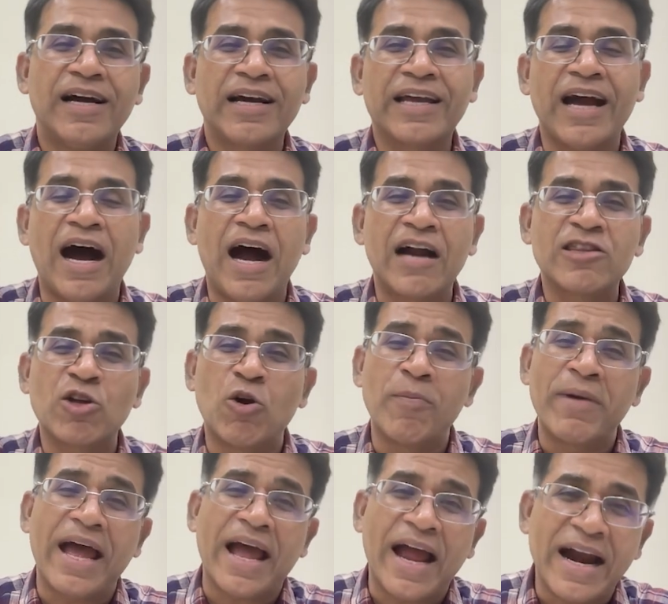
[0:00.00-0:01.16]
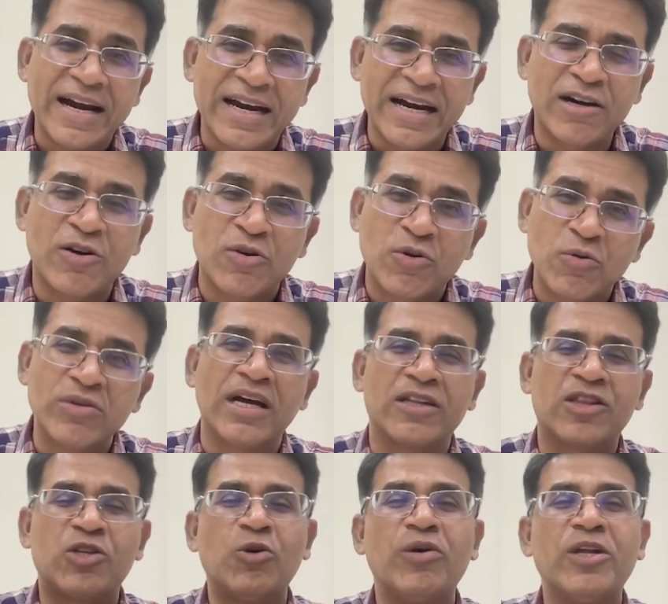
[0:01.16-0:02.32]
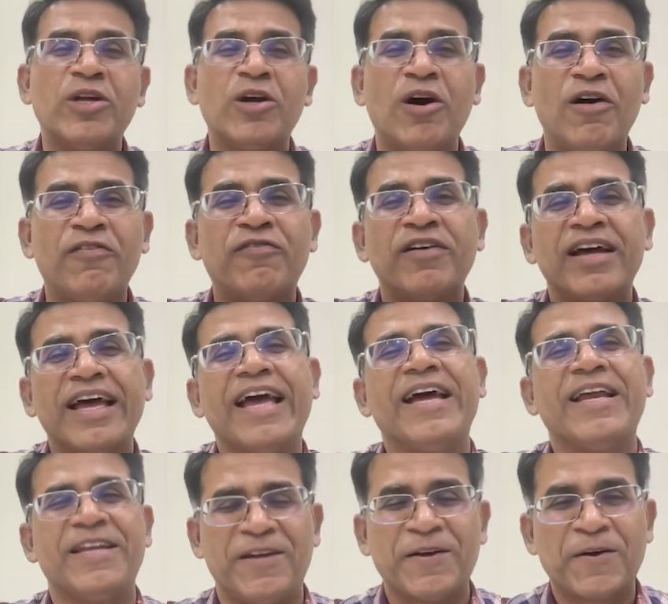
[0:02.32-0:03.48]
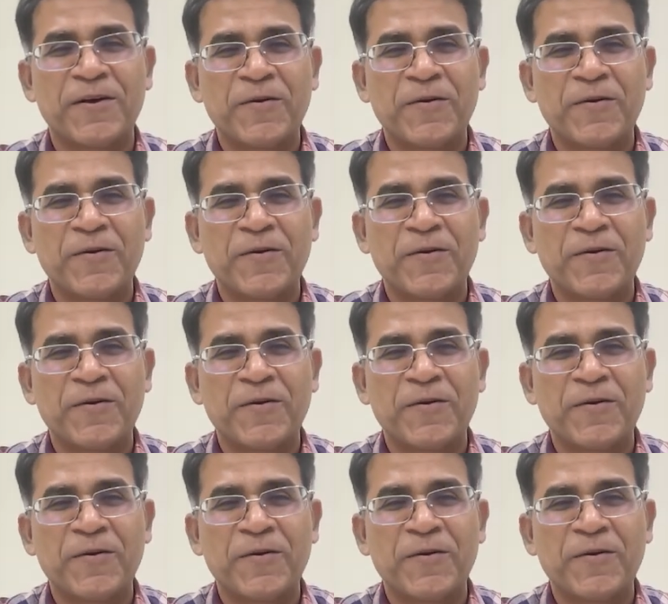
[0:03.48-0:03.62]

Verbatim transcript: uh, Arthur Holm added to the theory of airy.